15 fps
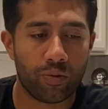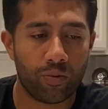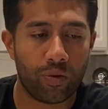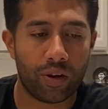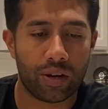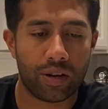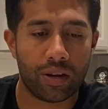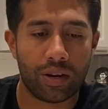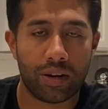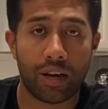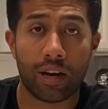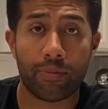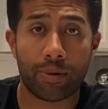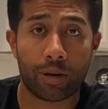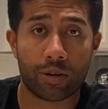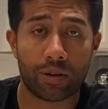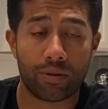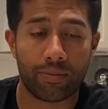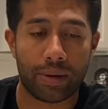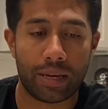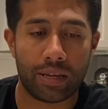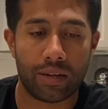One, not
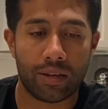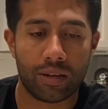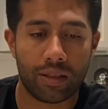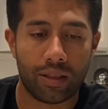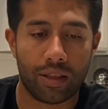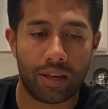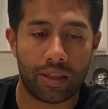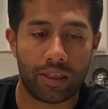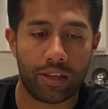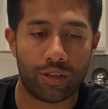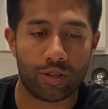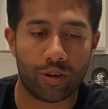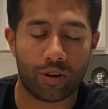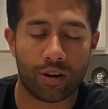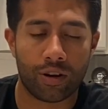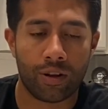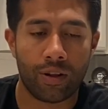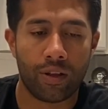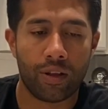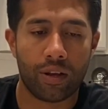American-made like these are.